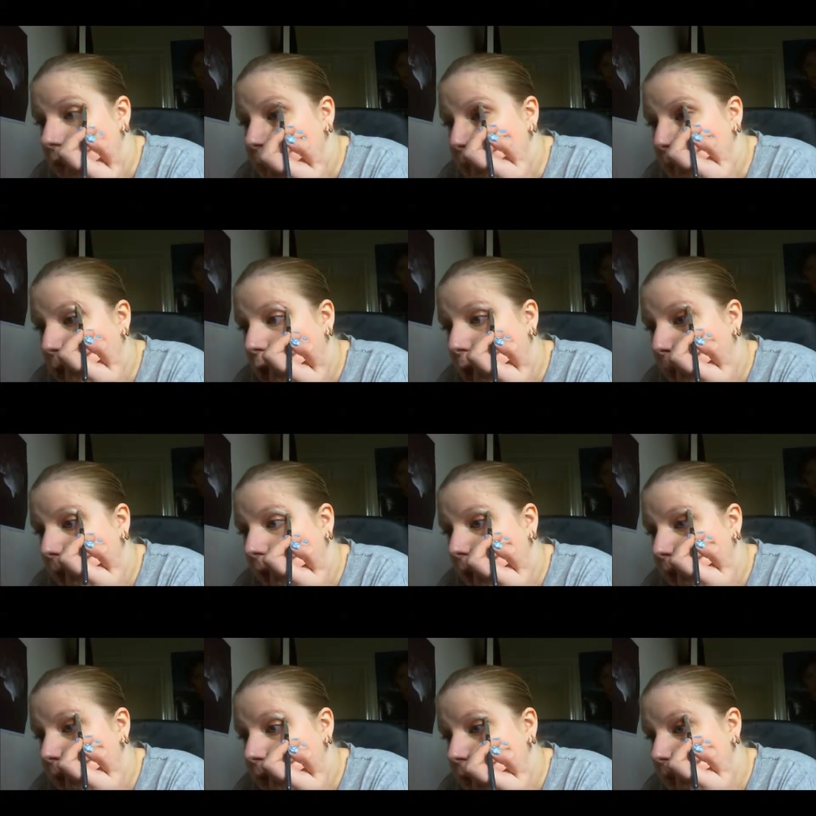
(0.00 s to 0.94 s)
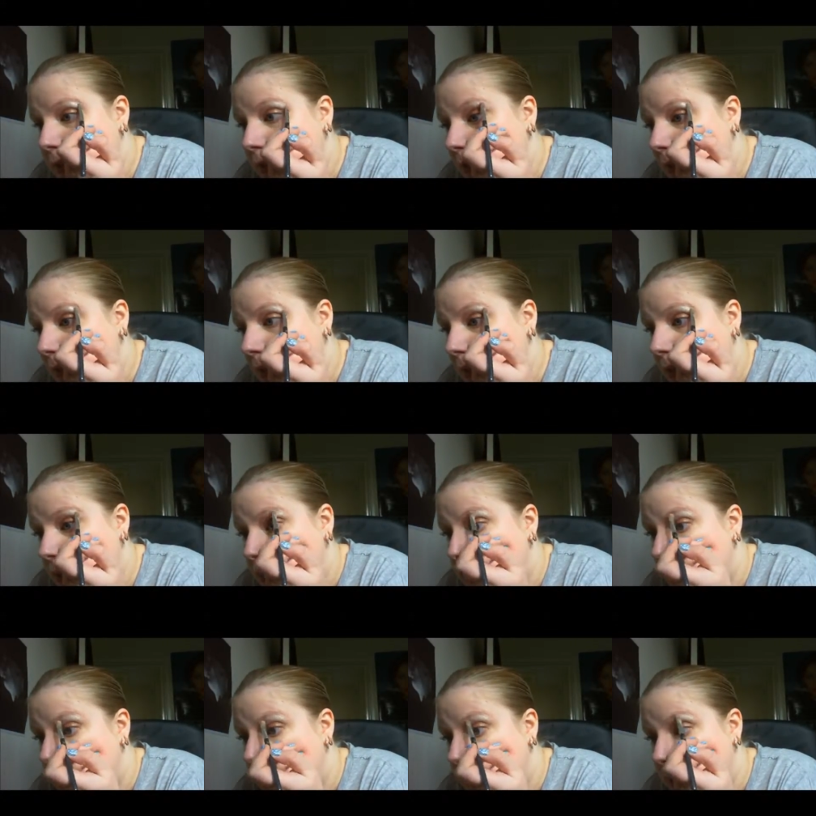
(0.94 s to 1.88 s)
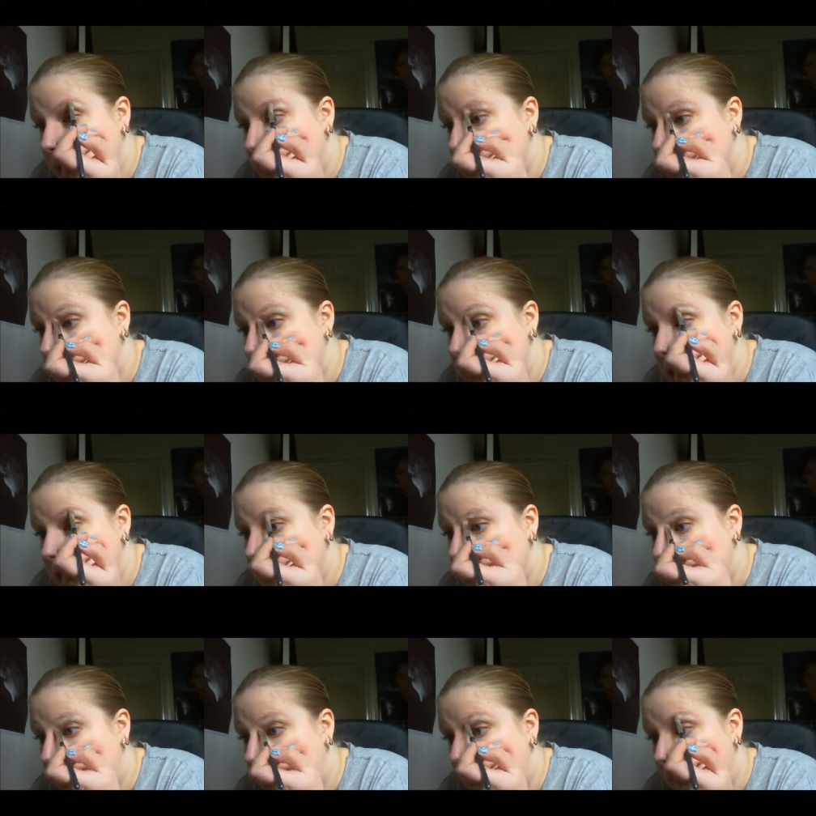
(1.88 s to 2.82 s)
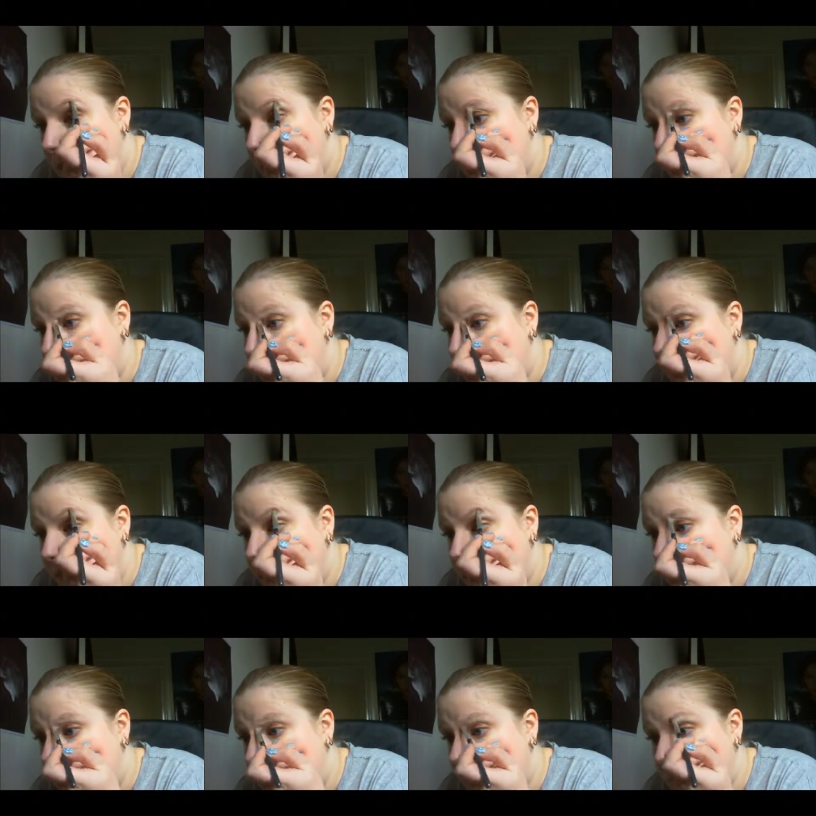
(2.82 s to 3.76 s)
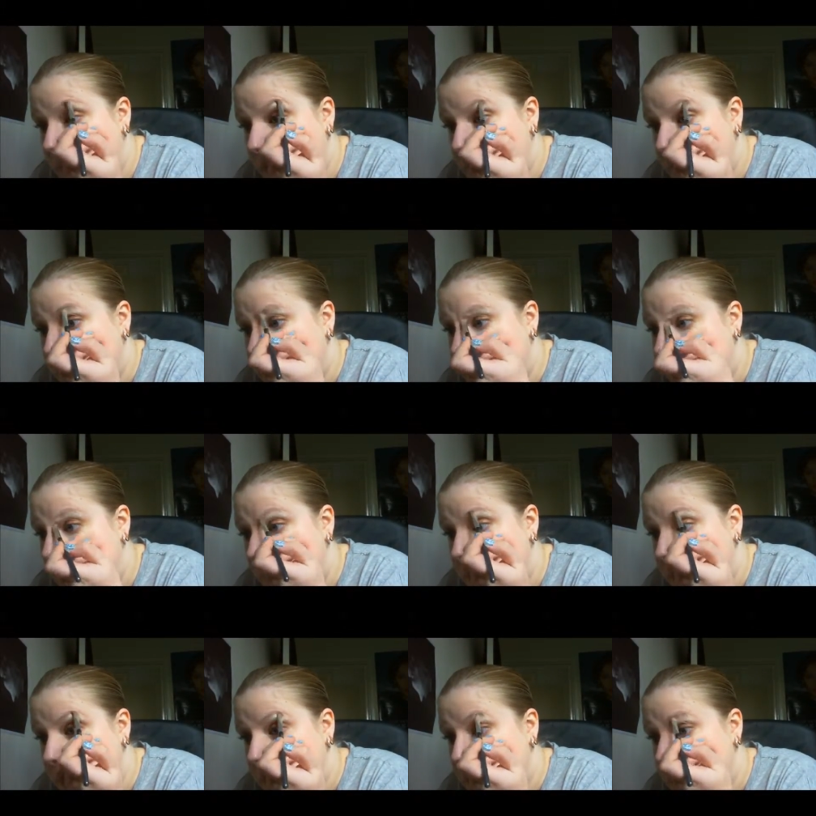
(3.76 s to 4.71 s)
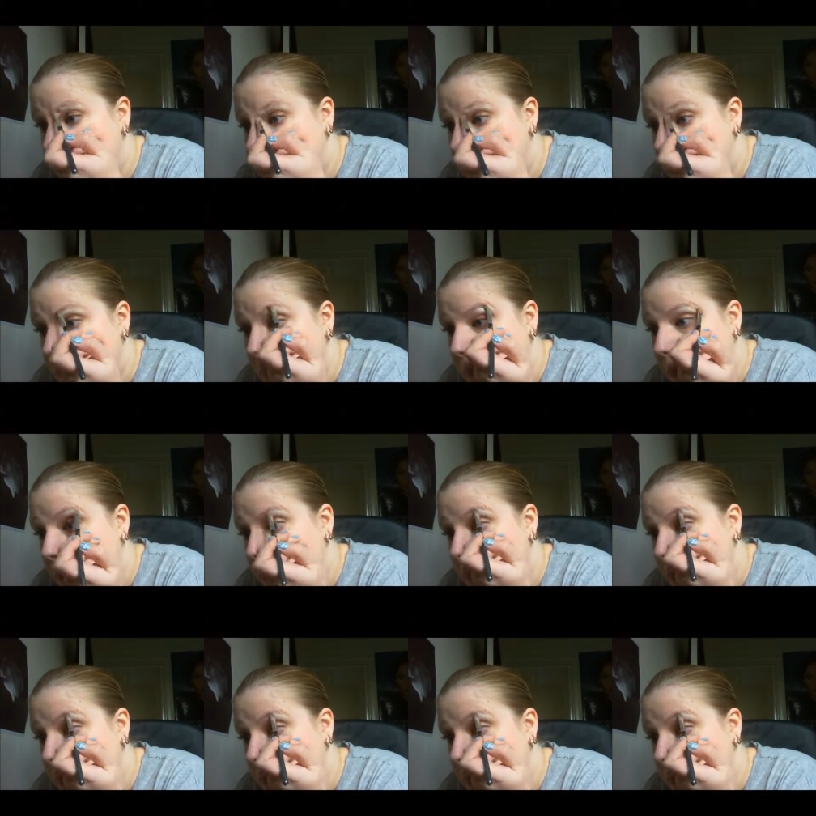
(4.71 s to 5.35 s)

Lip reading: I'm just going to raise my eyebrows and just stick that in there.